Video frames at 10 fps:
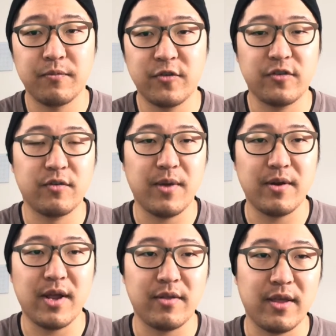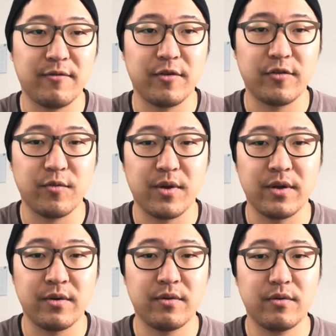just to round out that first
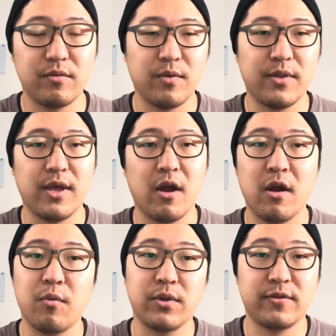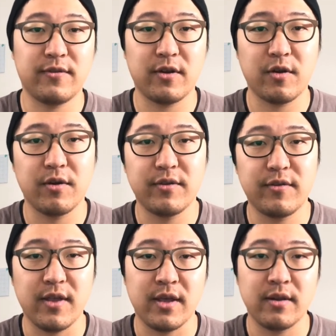one, where they are, what's their current
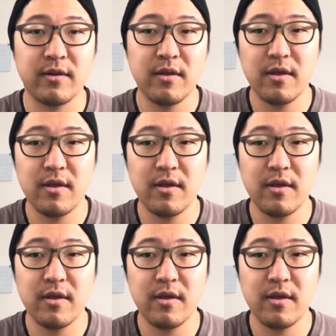state,